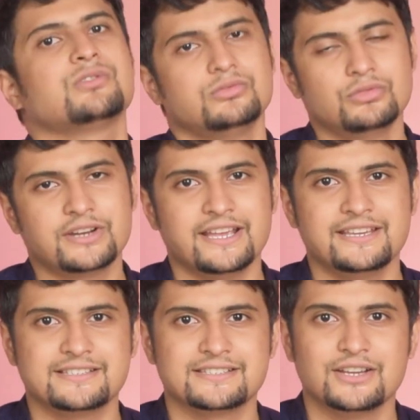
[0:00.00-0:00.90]
hookah
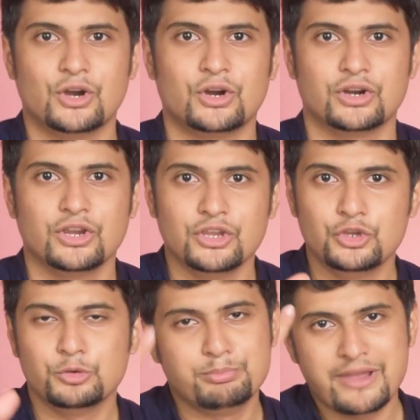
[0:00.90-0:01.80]
is, or
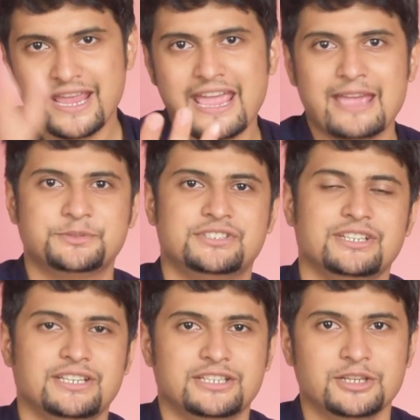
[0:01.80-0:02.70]
you may have
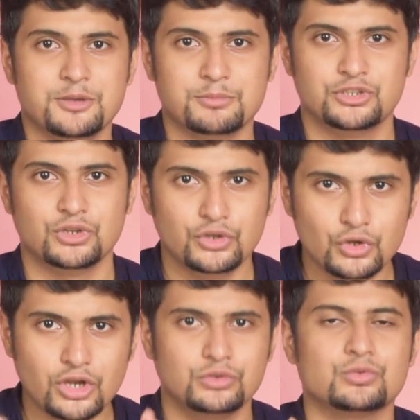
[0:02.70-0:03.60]
seen it but you're
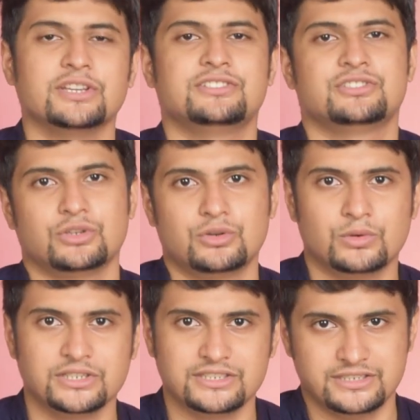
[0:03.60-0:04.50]
not quite sure
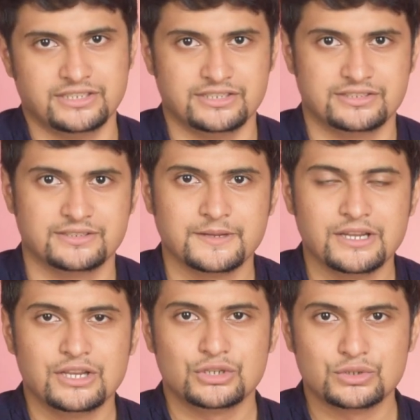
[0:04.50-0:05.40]
what it is.
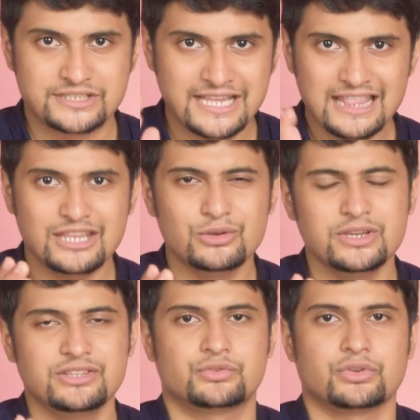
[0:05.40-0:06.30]
To tell you
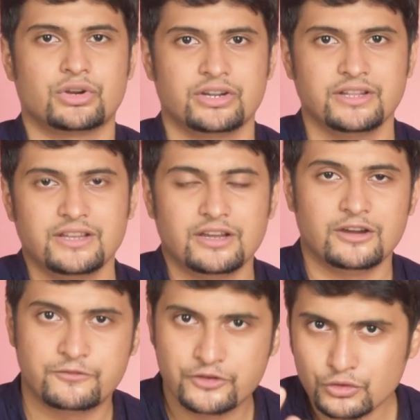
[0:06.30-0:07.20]
in short,
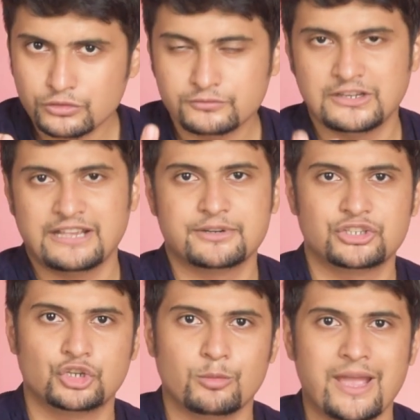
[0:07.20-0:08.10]
a fruit
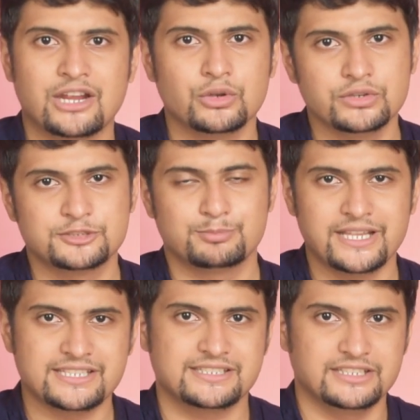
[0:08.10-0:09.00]
flavored tobacco is
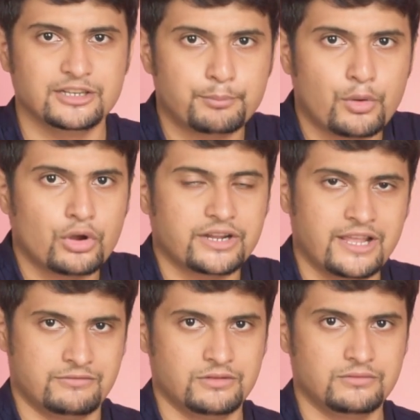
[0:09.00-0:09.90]
placed in a pot
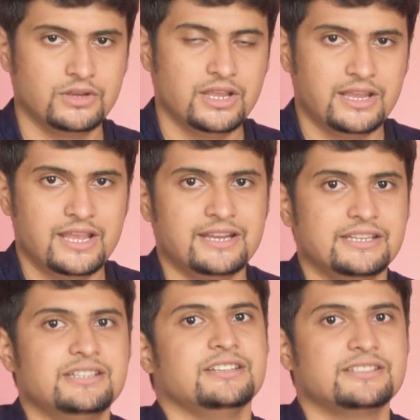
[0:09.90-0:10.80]
above and
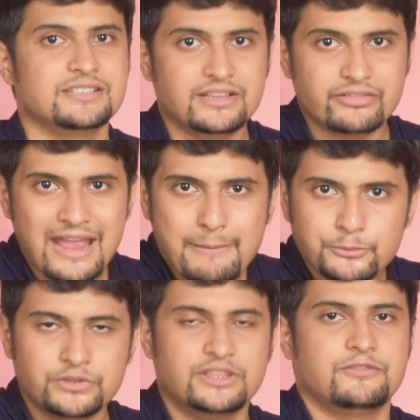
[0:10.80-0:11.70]
it is
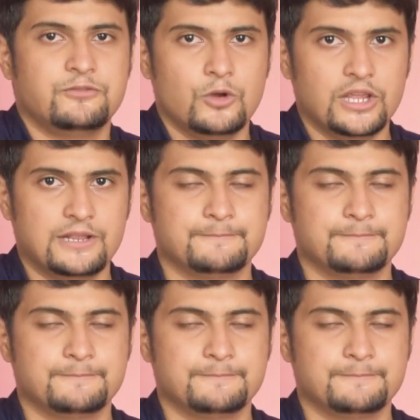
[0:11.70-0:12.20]
wrapped with a foil.